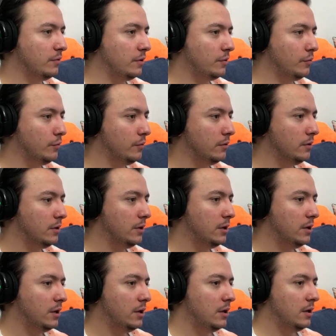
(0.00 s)
That's really cool.
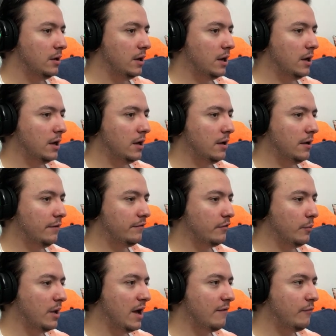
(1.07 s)

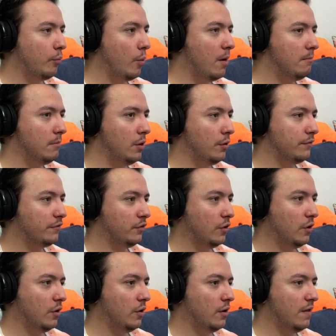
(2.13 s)
So we have one more to
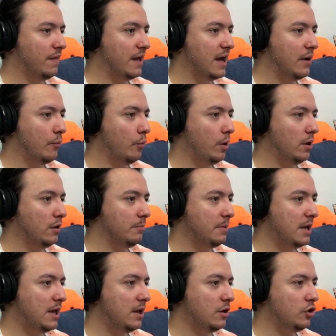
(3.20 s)
go, and that will
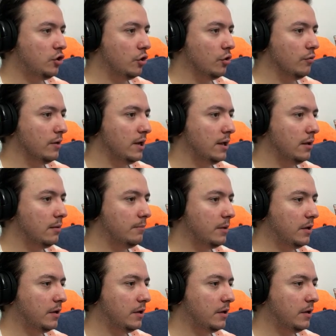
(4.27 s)
be Yuri,